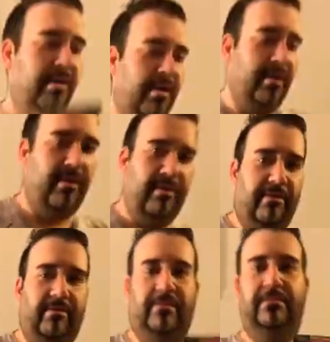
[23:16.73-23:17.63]
Hold on.
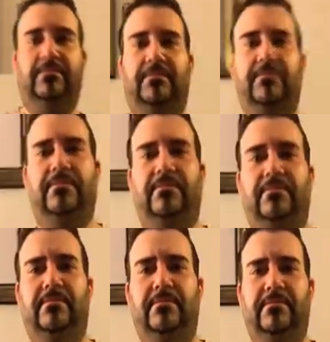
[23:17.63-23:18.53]
Do it again.
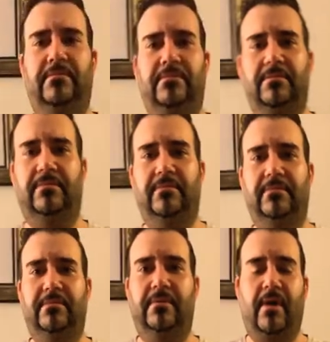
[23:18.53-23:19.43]
Okay.
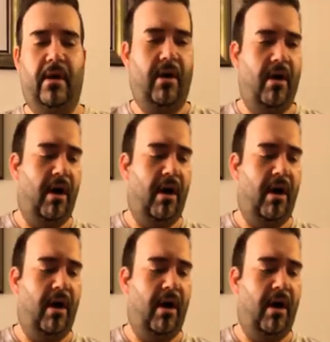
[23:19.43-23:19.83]
Yep.